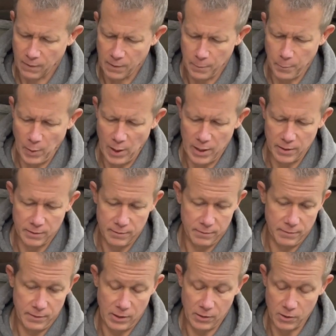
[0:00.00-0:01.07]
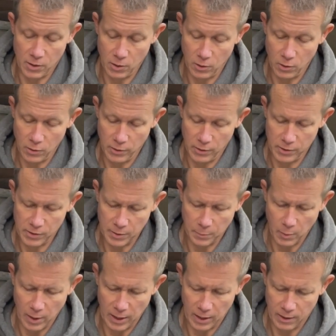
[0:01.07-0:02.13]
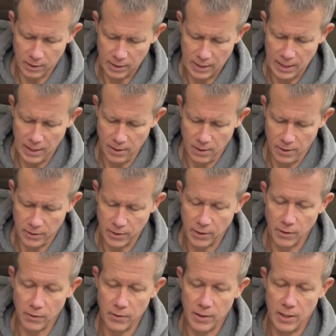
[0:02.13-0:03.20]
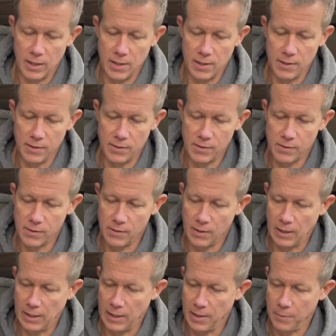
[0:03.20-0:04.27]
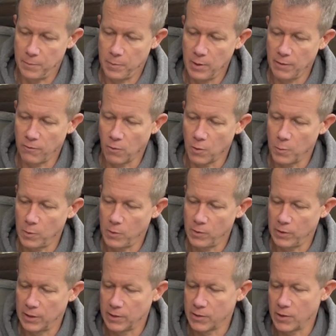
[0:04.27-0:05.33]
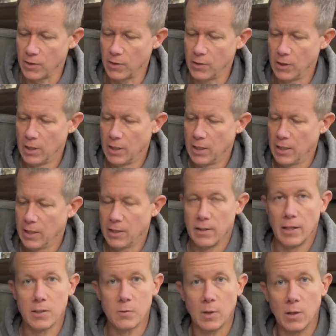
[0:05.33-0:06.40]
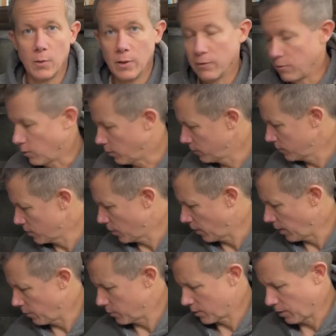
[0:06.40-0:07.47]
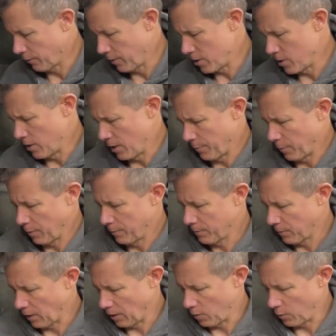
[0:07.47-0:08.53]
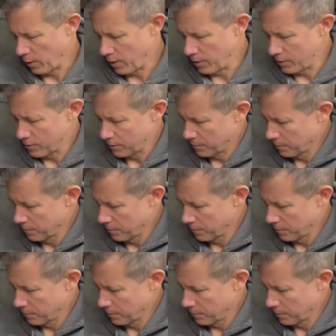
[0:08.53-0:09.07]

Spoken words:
but there is a brake kit on here that is pretty affordable, and so that's what I went for. Sorry, I was going to read you the number. I don't know what it is.